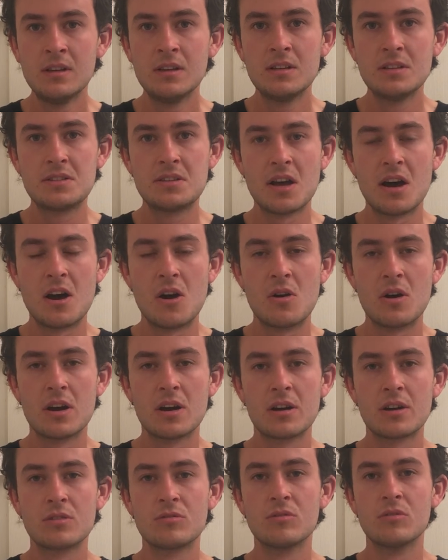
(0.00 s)
So
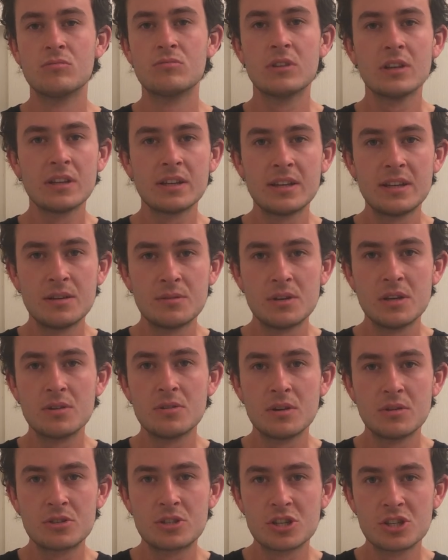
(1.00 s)
really, it,
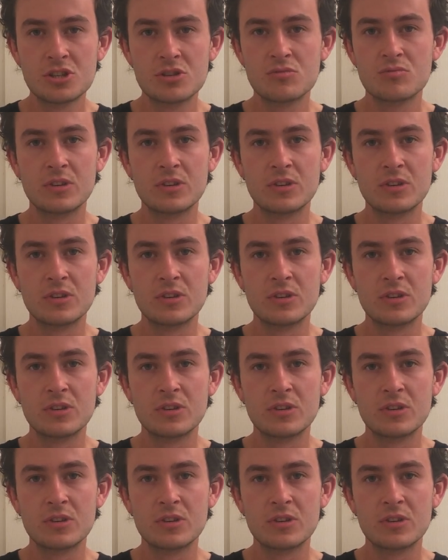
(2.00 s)
it was just a